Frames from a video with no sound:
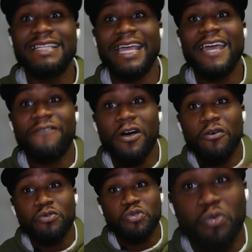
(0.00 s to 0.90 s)

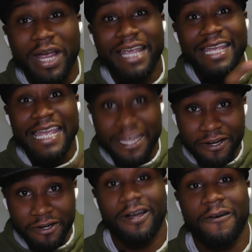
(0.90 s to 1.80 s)
headphones right
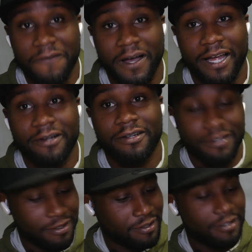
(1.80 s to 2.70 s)
here are fire.
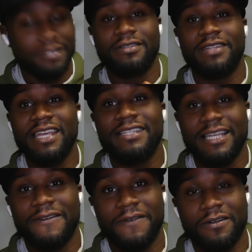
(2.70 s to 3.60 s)
These
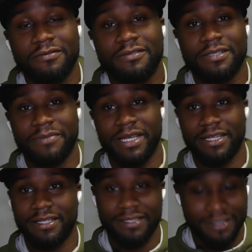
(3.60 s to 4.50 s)
headphones,
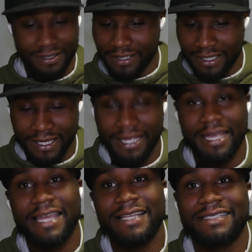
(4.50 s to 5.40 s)
man,
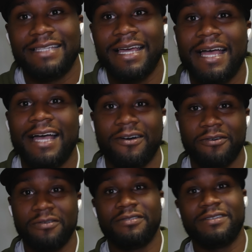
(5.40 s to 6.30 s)
hands
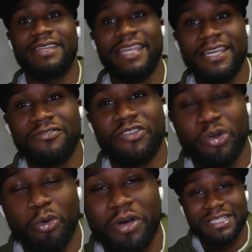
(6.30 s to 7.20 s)
down, kill the
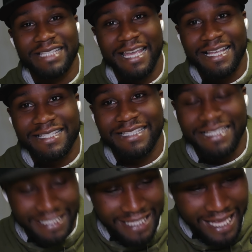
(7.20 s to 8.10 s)
noise
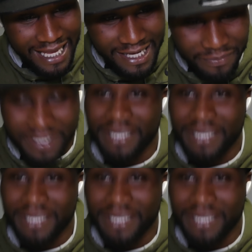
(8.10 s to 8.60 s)
canceling game.